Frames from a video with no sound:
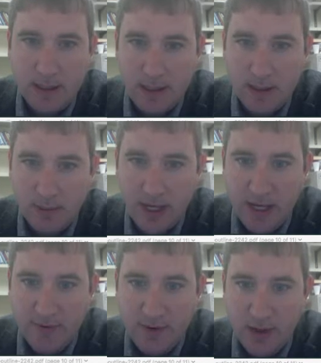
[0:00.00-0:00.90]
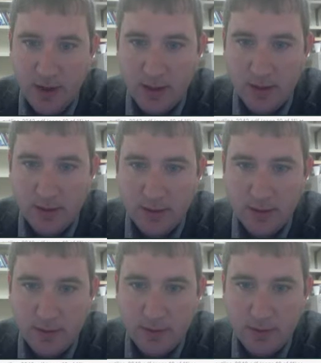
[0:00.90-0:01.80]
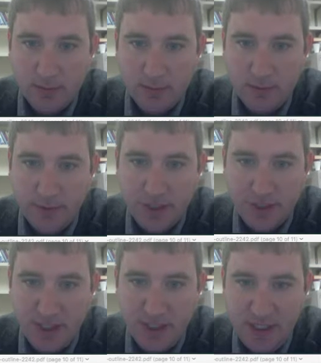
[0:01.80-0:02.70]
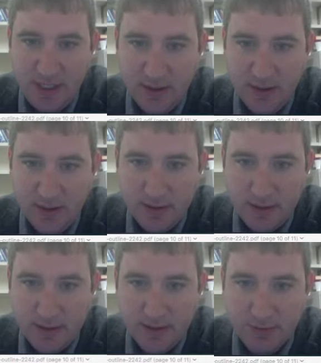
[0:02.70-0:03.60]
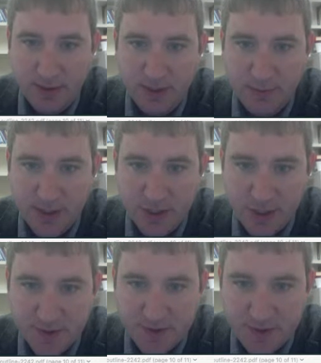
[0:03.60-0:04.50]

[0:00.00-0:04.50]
We have our region D in 3 dimensions.